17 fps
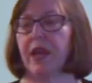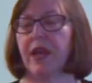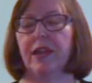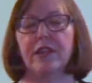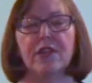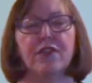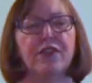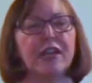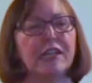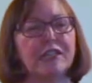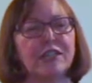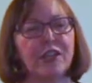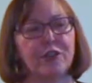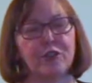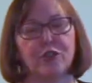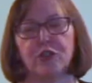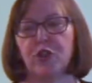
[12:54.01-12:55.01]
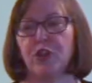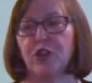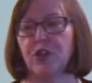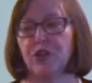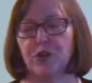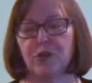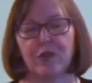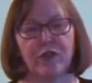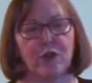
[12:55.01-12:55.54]
And the things that you
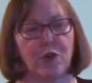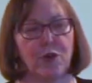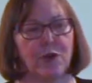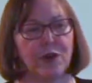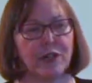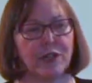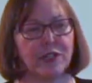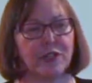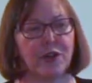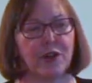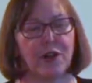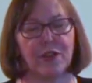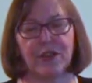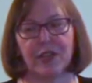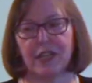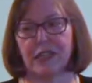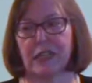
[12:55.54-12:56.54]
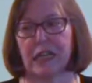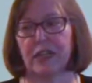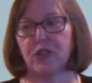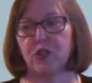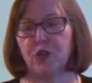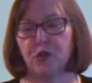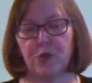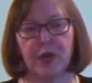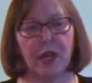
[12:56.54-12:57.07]
shouldn't do, of course, are things like
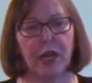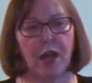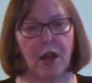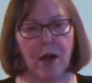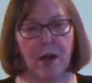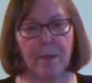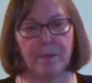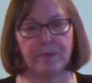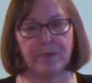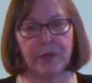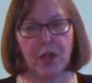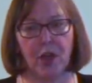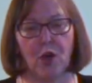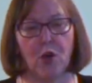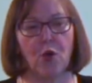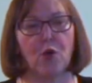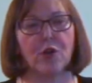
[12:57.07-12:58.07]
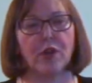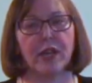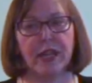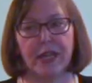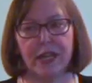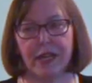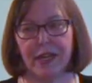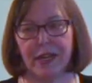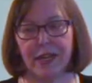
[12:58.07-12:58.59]
chewing gum or
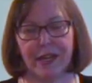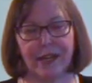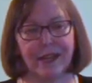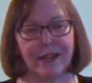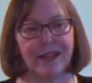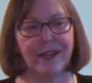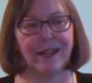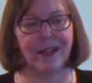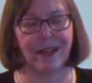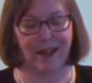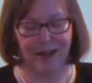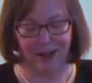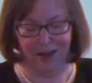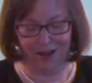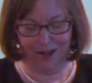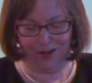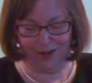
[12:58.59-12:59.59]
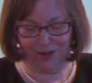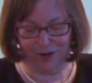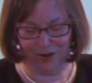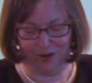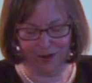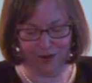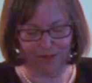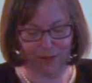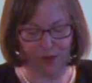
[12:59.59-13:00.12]
eating, uh, you know,
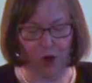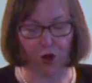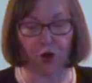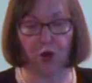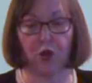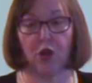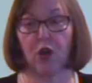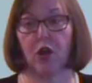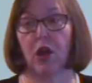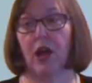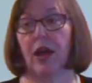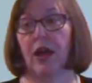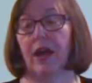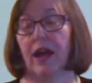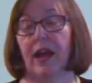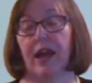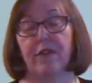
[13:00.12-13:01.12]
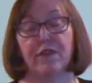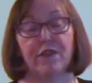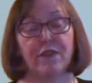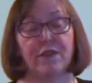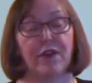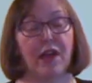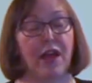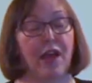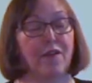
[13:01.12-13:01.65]
or, or uh, I, have a,
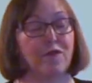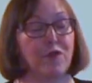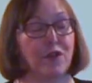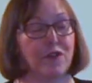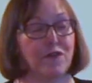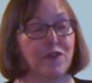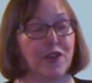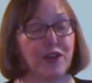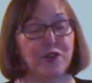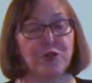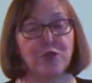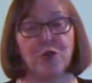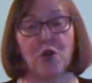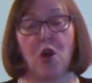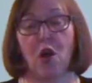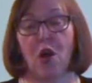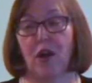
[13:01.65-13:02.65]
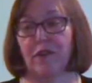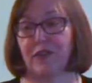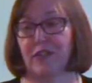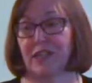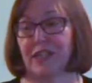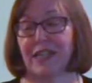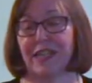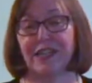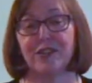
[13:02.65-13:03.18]
I have one friend who
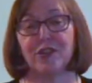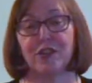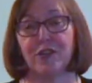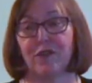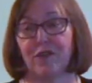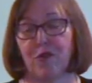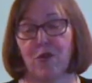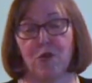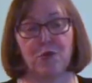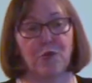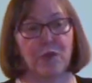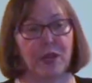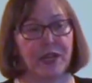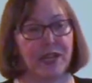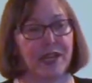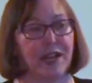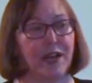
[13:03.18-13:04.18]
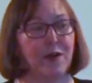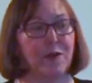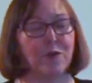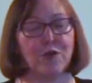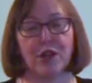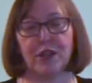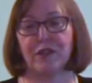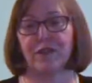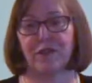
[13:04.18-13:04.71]
coughs into the phone when uh,
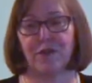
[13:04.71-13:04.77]
we're on the